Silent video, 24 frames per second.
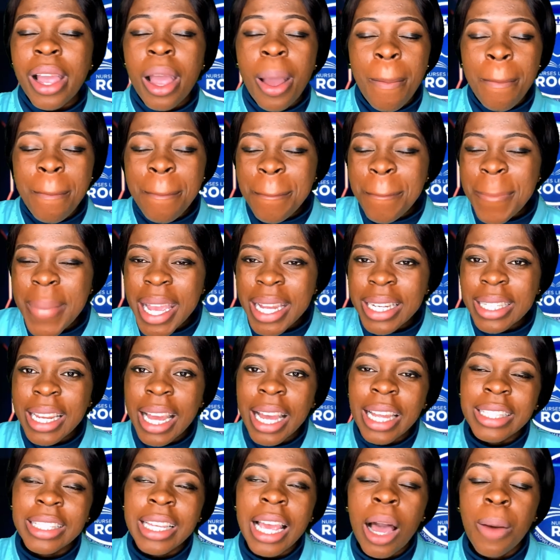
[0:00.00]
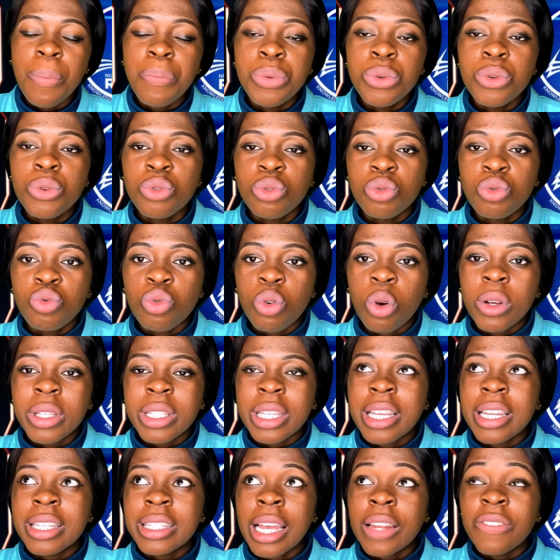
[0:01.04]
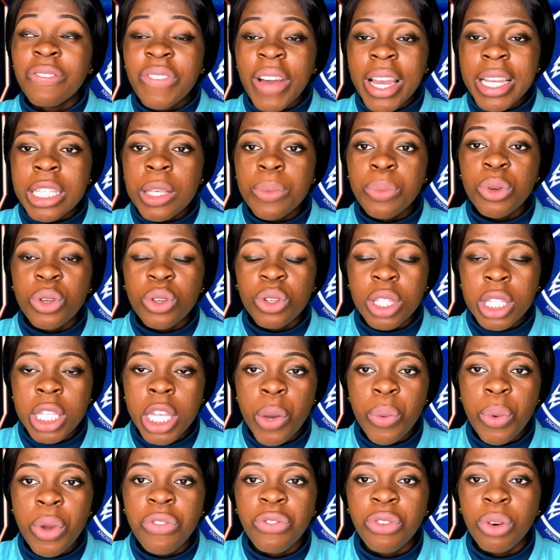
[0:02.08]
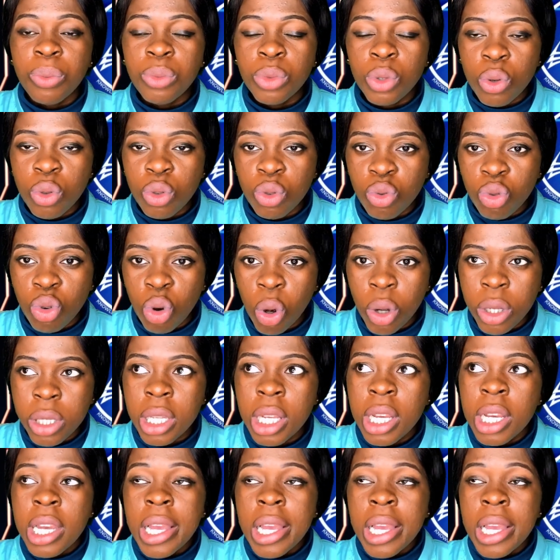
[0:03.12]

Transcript: men that abuse drugs it's advisable you stay away from those drugs